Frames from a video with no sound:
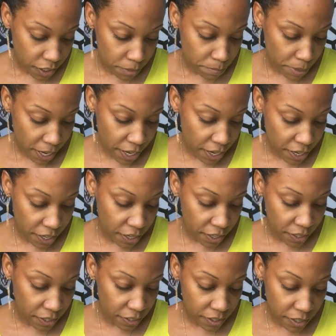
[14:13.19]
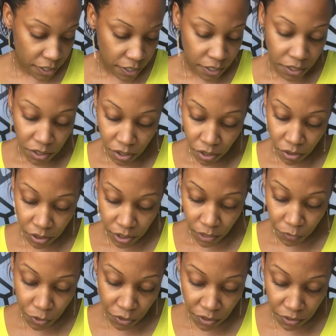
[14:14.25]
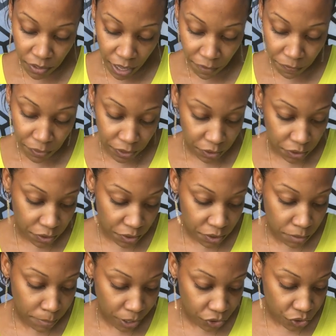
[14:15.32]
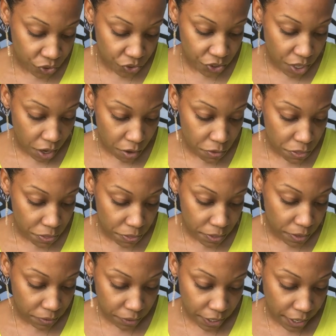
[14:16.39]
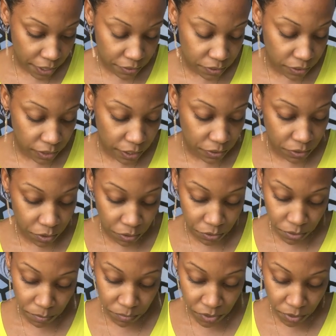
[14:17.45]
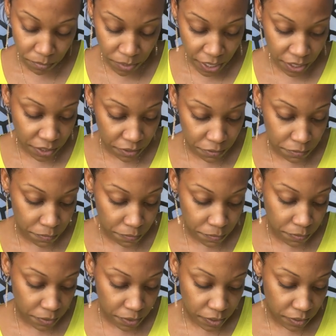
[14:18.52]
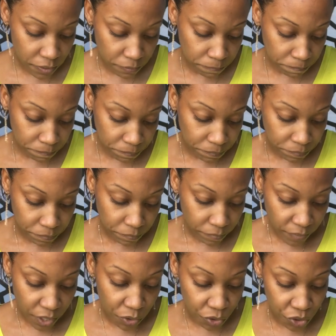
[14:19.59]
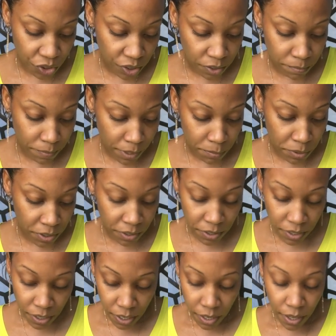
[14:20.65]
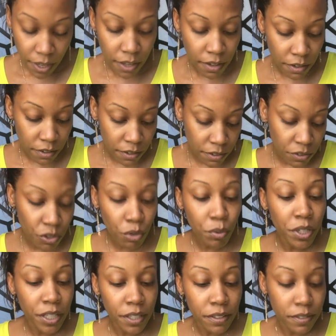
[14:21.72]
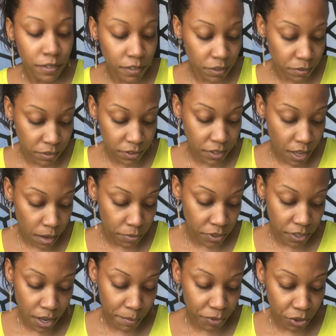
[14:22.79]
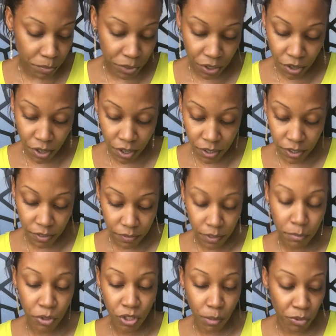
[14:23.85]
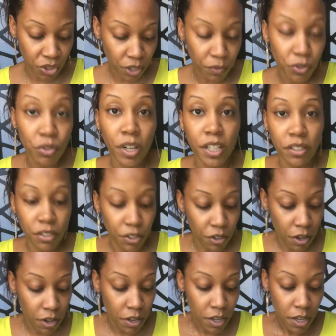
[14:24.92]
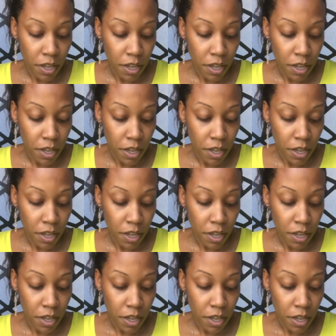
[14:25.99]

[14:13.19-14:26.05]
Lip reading: and pain, you know, left you not feeling good about yourself. Okay, so some negative energy, maybe. You know what it is? This how I'm interpreting the card. Let me stop shuffling so I can tell y'all